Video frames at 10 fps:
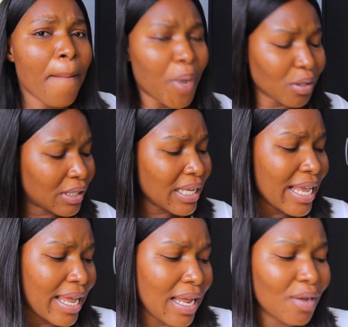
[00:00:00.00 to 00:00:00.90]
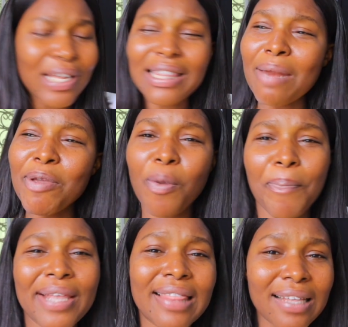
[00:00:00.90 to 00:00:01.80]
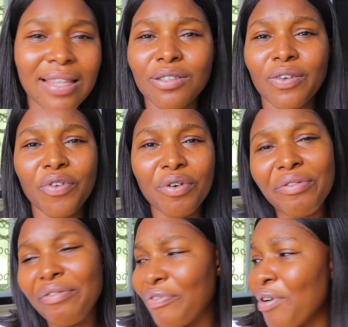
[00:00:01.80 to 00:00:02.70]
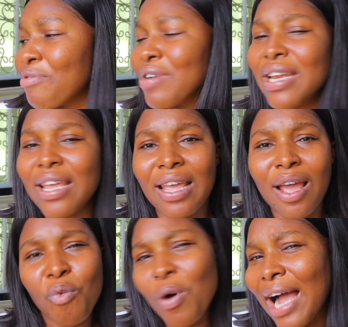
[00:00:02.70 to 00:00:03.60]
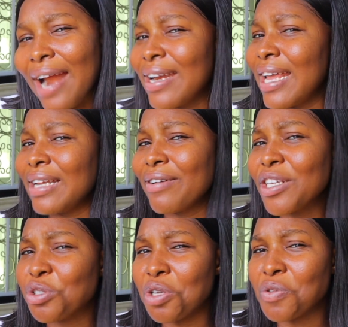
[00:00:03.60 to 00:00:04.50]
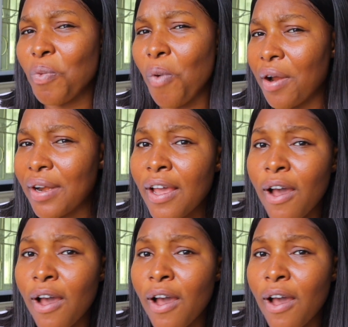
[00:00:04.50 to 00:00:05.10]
But see here now, they're telling me to pay 10,000 for Renee. What can Renee? Renee is just one.